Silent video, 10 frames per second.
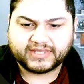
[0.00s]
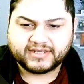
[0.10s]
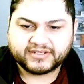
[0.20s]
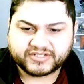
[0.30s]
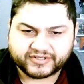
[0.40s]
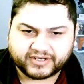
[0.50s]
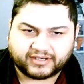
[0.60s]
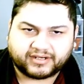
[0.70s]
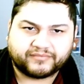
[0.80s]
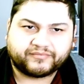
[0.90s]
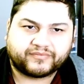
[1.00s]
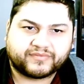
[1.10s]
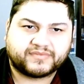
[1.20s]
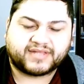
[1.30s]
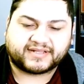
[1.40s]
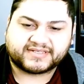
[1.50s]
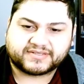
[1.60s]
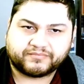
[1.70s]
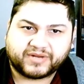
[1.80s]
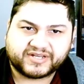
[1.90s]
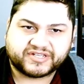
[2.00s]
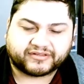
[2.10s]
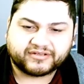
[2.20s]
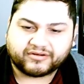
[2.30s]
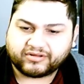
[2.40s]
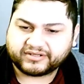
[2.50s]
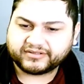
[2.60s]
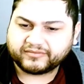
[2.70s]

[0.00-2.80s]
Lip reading: So yeah, that's basically all I